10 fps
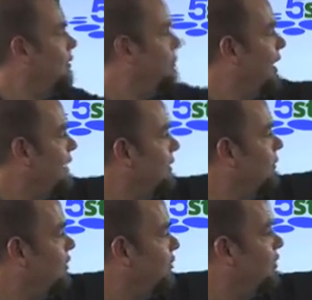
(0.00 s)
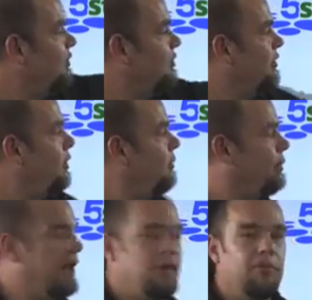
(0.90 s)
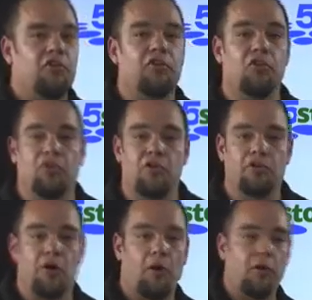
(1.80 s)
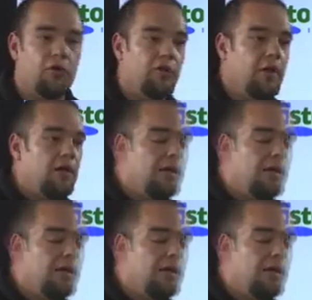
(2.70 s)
But when it says there's no impediments to search crawlers,